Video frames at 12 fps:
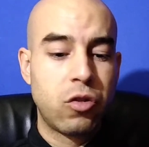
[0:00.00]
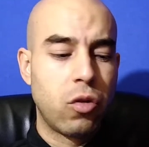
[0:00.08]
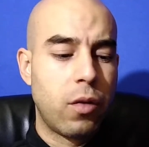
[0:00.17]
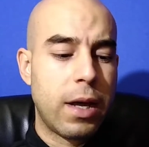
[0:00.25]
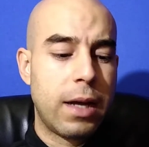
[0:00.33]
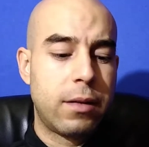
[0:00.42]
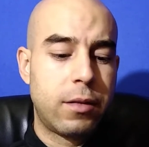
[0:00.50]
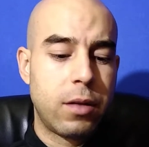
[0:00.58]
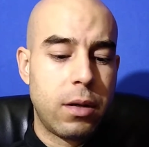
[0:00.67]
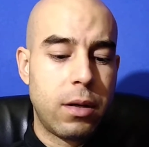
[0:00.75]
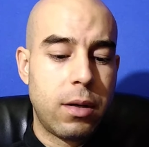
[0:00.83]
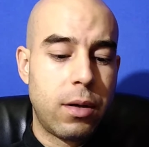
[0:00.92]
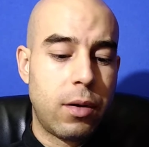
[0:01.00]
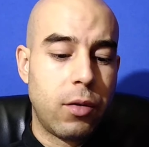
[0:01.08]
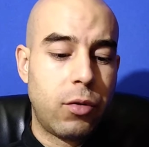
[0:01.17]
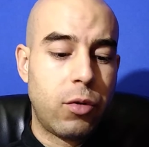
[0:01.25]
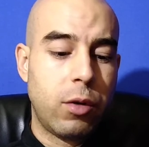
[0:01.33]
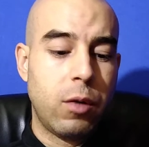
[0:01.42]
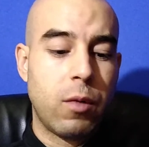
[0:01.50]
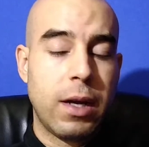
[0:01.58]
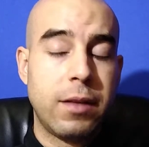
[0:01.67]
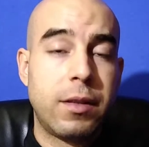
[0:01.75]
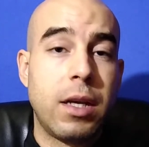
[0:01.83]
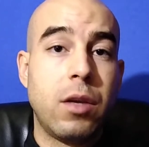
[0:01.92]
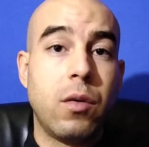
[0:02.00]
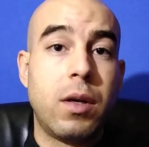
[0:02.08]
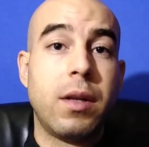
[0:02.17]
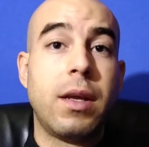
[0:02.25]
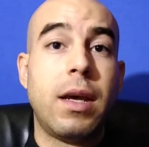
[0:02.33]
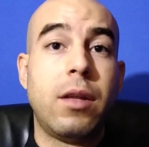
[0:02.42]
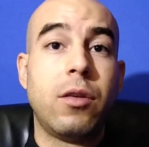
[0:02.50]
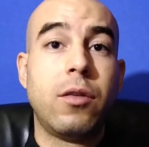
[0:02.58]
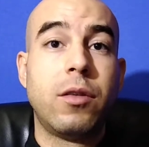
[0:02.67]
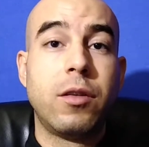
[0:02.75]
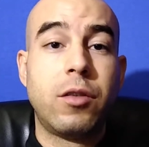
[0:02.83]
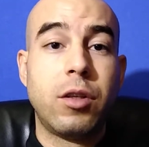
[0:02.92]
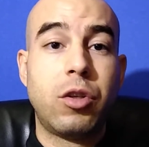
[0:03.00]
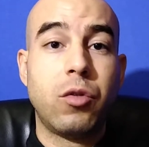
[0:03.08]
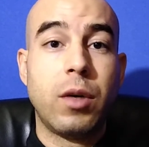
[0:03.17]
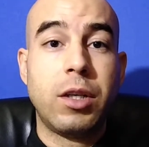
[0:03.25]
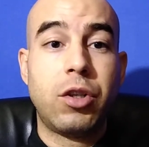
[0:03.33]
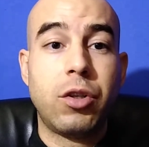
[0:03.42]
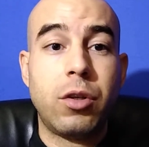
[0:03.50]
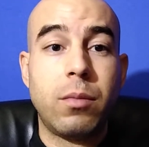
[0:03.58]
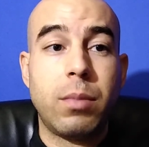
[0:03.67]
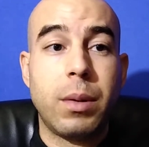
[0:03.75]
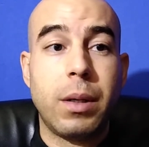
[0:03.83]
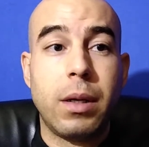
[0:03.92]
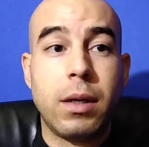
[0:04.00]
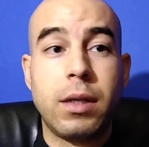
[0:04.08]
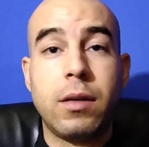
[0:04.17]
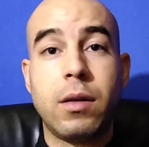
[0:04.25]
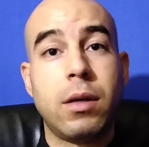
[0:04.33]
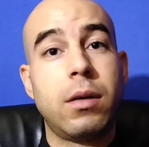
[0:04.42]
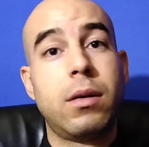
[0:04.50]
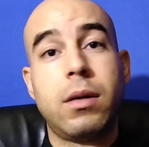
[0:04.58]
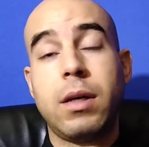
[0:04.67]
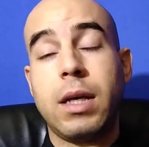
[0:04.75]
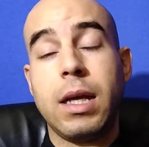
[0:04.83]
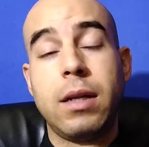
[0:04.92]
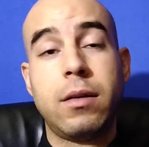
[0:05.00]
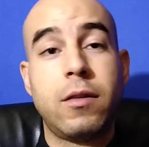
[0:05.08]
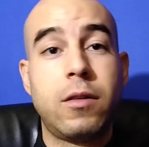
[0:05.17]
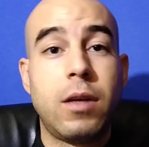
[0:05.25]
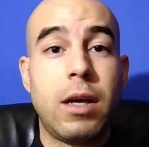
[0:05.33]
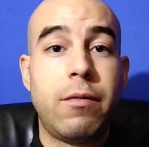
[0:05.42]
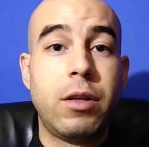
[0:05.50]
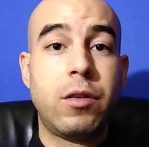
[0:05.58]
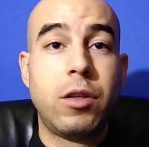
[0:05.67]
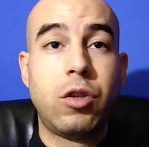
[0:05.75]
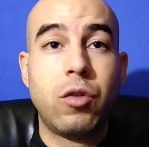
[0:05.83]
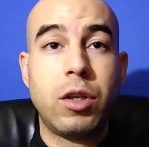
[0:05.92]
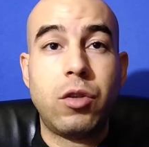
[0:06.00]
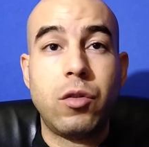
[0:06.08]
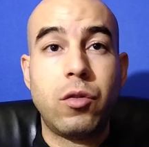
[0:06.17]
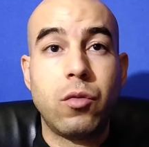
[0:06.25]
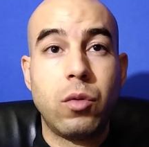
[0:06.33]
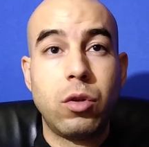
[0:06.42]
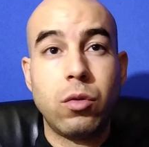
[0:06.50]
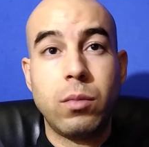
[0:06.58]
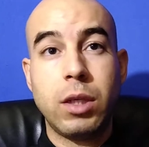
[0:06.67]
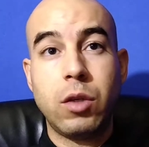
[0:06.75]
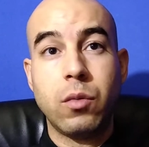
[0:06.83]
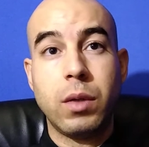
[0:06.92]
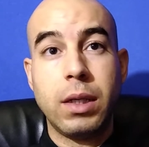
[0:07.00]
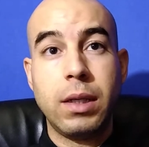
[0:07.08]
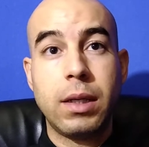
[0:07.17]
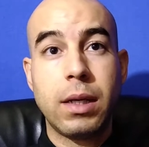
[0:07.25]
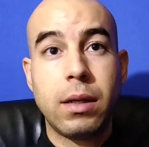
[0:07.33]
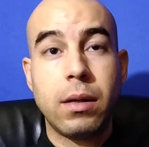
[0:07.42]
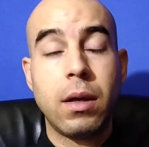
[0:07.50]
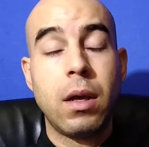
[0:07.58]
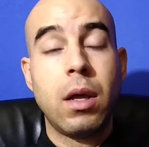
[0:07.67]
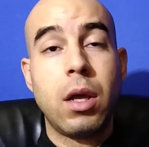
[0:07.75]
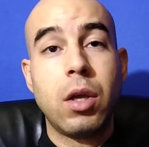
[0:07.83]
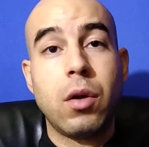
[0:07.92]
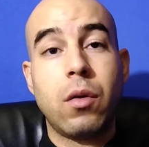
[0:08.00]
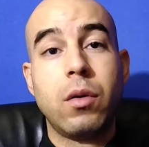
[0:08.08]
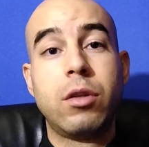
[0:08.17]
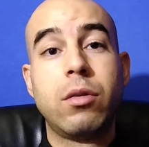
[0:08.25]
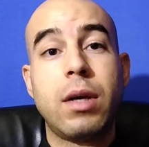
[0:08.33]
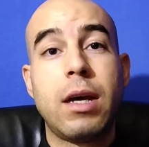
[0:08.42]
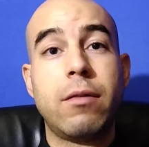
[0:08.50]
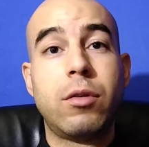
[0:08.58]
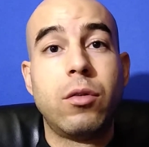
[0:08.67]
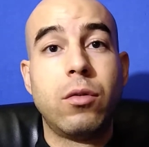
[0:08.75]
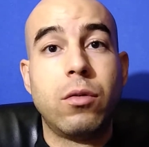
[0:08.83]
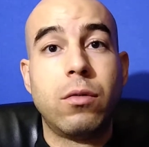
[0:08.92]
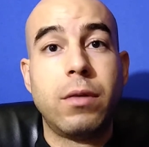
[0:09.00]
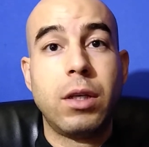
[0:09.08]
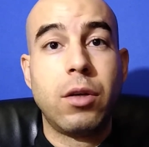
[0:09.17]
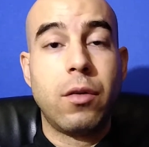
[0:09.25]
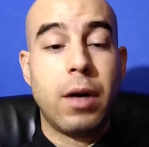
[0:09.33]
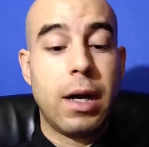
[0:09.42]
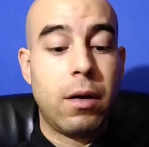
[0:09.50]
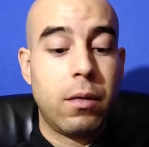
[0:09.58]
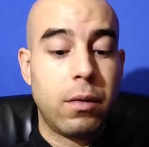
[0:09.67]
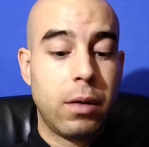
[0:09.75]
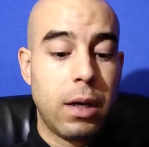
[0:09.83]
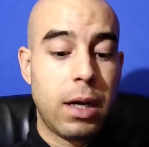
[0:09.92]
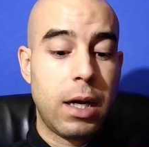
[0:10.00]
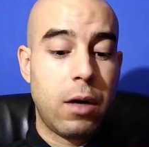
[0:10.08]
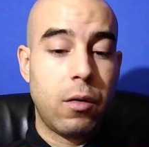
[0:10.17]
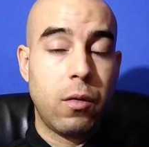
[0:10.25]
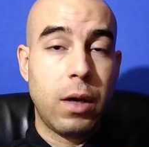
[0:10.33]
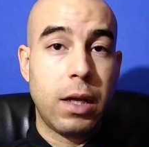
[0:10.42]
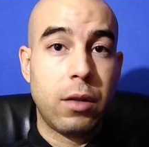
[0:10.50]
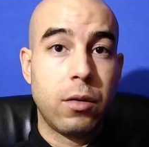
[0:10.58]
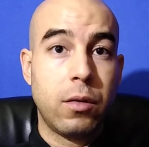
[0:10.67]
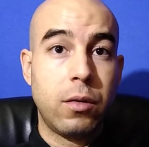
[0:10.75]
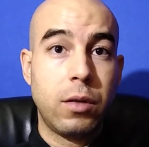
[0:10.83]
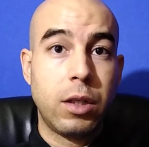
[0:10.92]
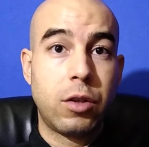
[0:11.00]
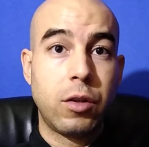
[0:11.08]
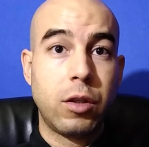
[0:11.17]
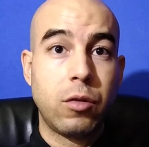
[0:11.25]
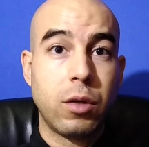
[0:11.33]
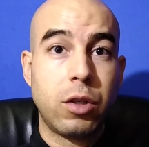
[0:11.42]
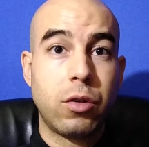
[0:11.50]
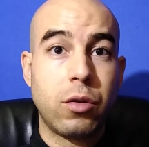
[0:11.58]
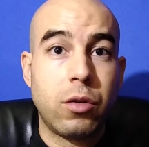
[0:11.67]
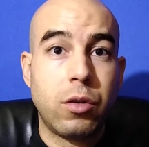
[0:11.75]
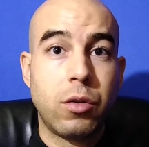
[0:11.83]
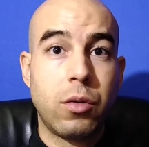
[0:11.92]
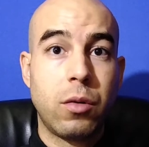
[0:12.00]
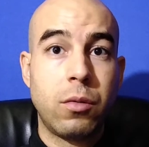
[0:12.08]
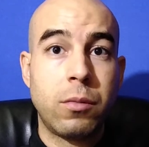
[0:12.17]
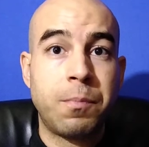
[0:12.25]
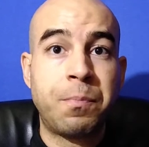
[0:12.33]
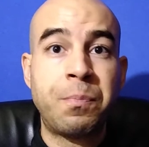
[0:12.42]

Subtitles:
So that's three ways that you can handle this situation. But again, every situation is going to be unique, and you're going to have to figure out how to handle each situation on your own.